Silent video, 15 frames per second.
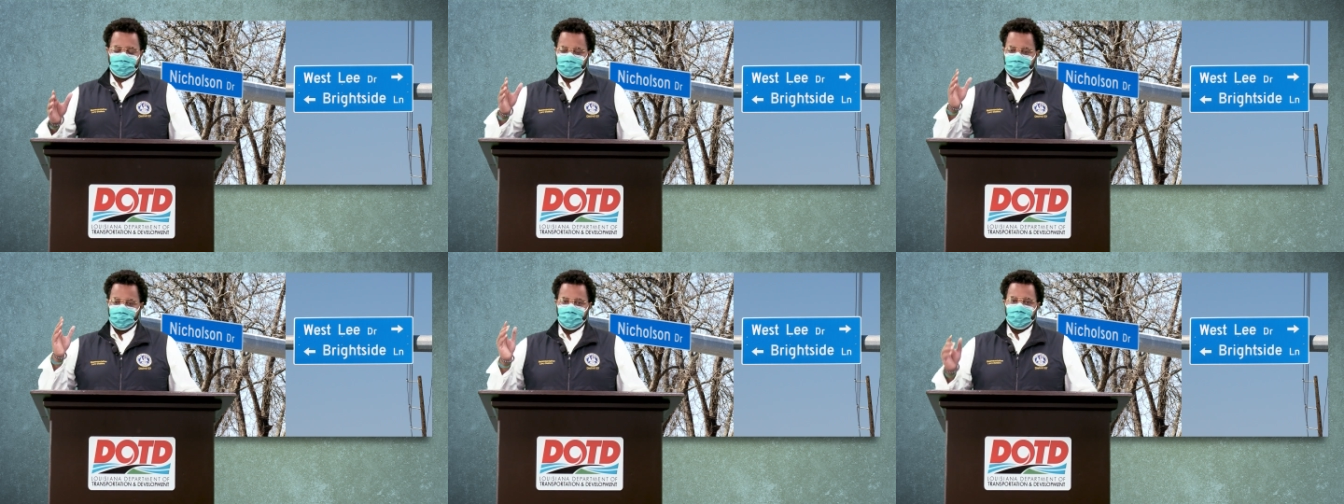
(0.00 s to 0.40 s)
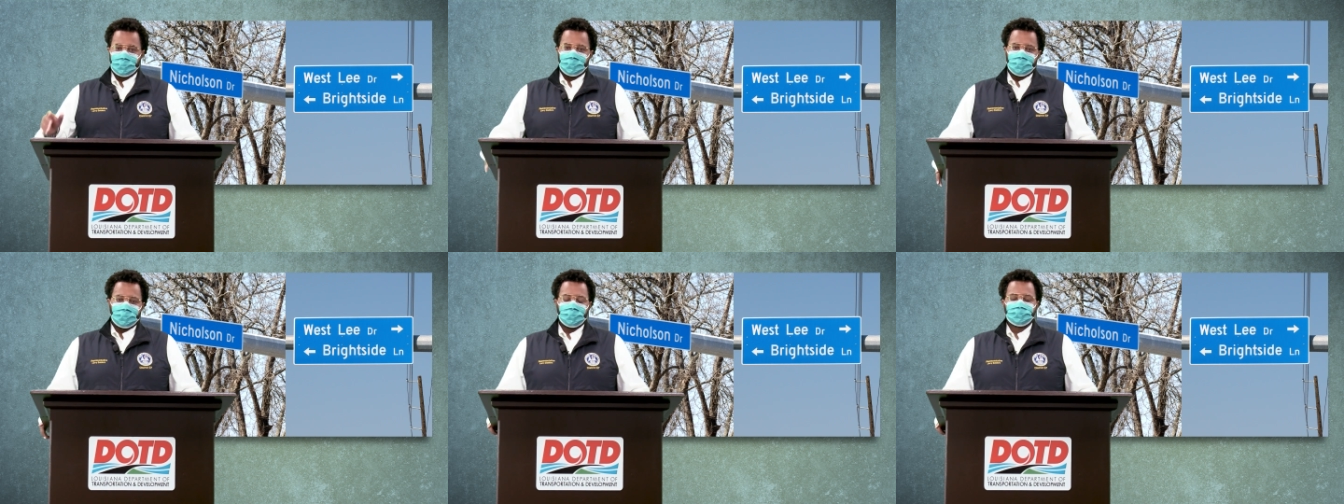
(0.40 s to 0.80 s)
And
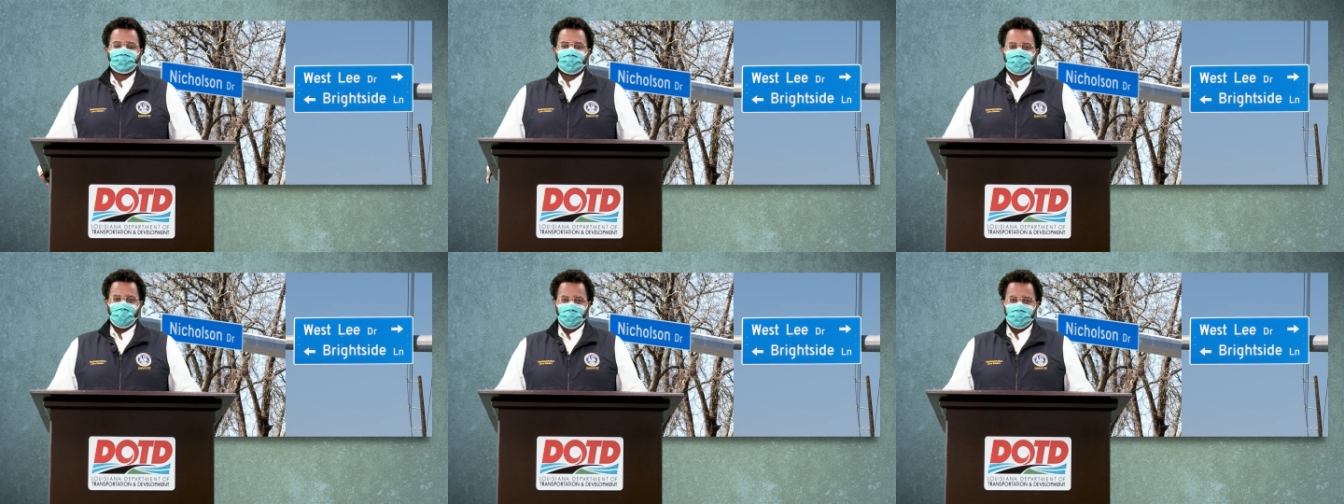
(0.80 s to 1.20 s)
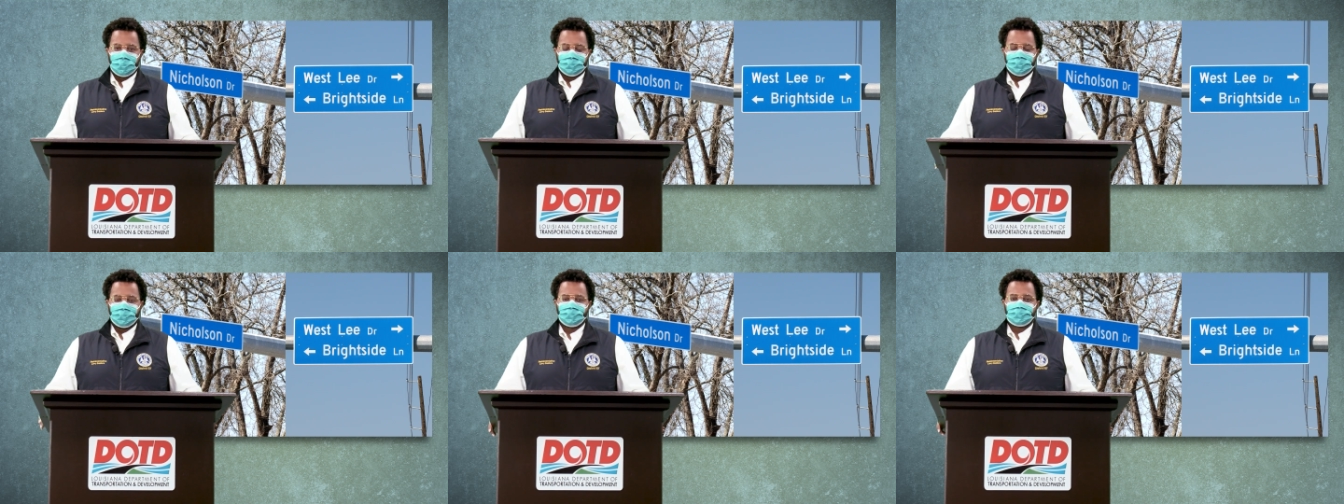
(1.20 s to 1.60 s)
it's going to
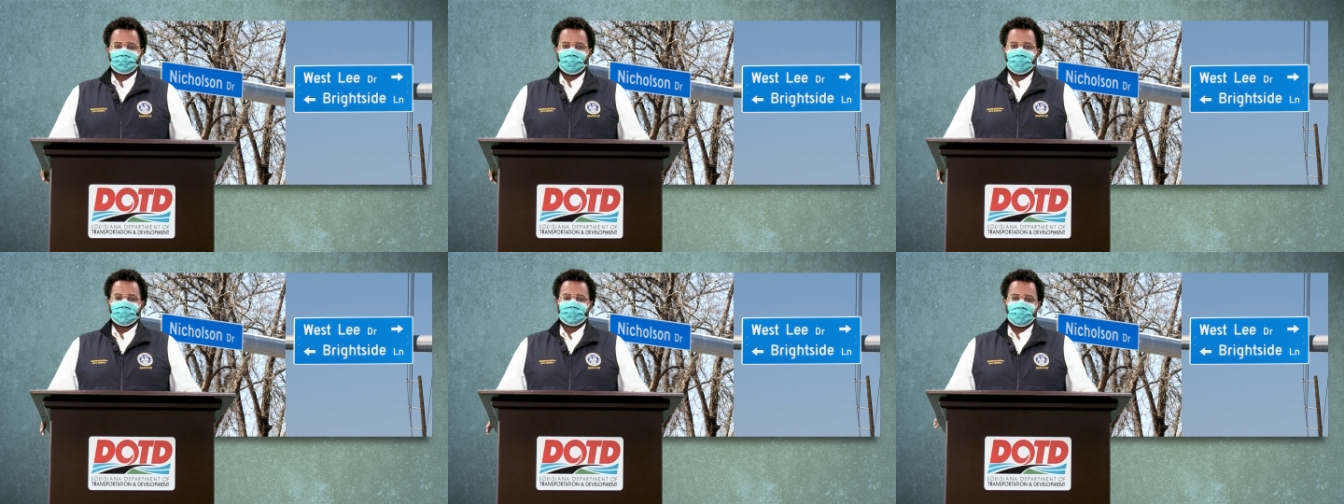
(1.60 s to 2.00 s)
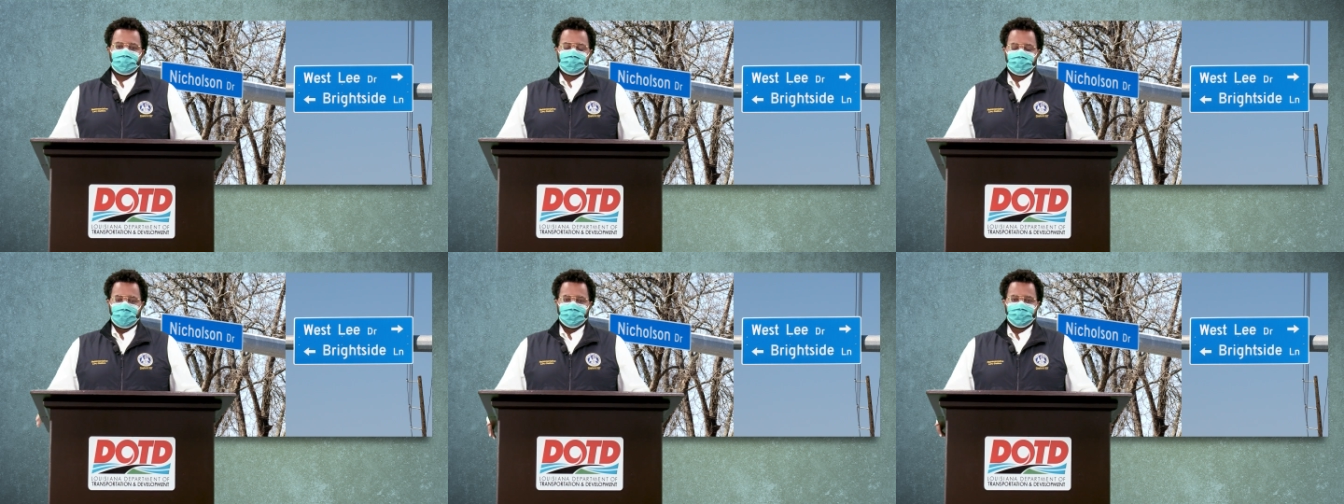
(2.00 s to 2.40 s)
open up those space
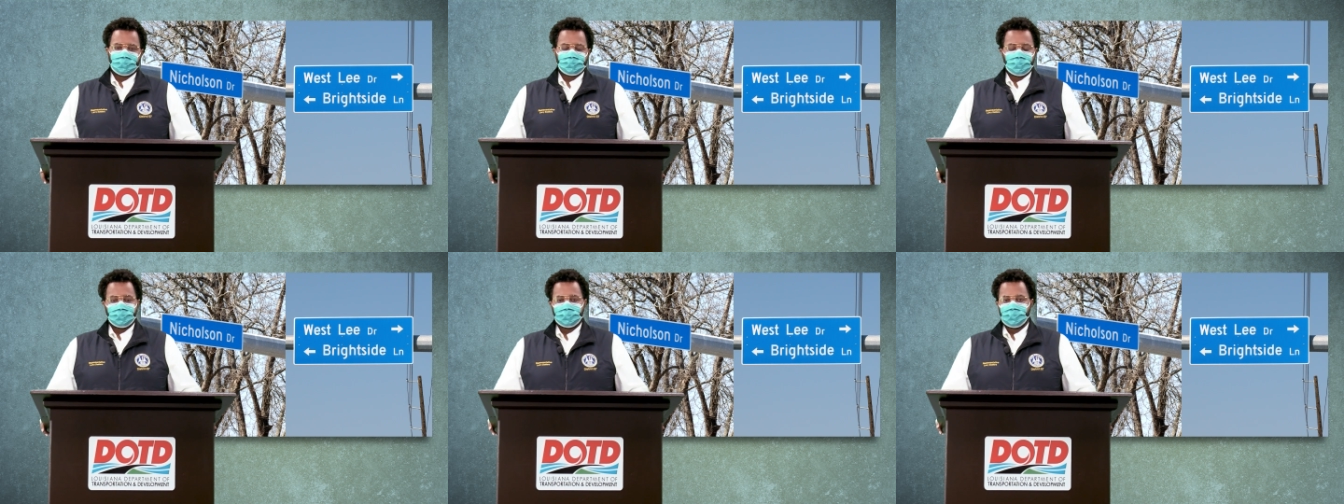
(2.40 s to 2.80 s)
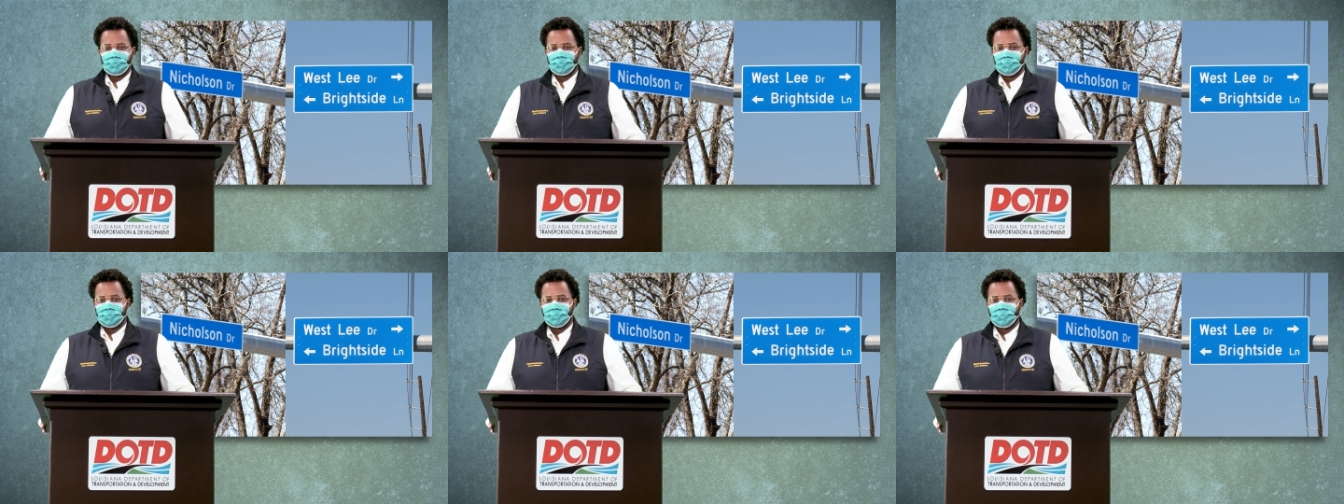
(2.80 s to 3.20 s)
that traffic is going to
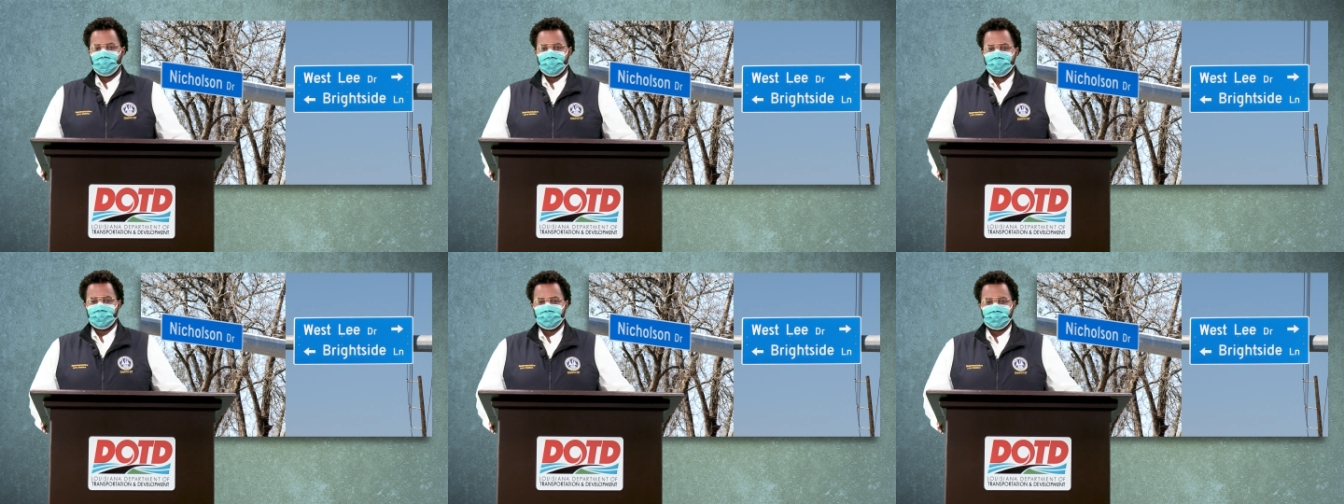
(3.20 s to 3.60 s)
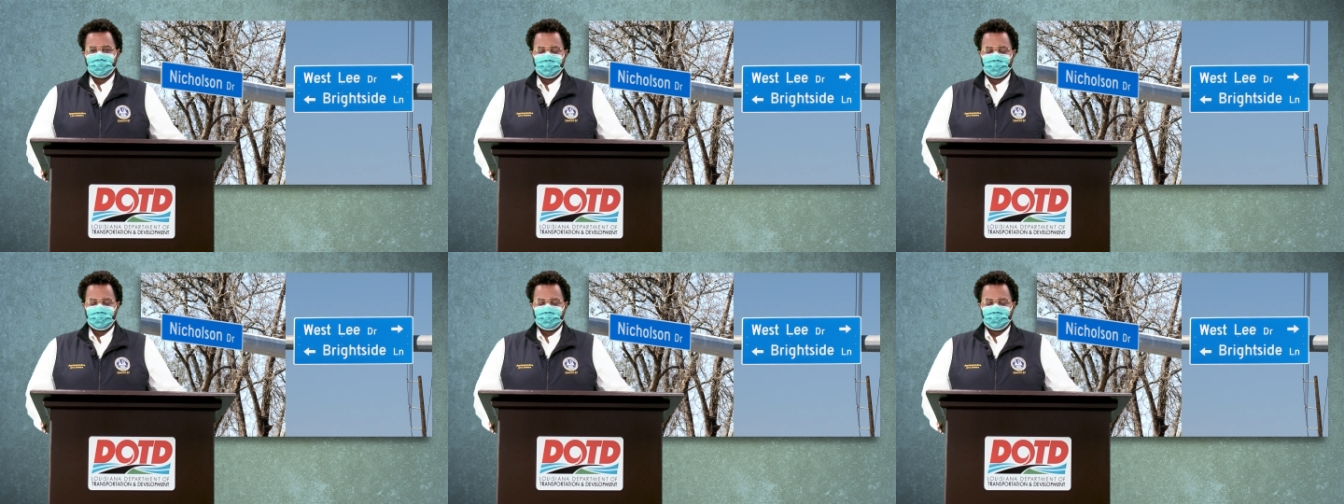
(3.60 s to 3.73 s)
do really well.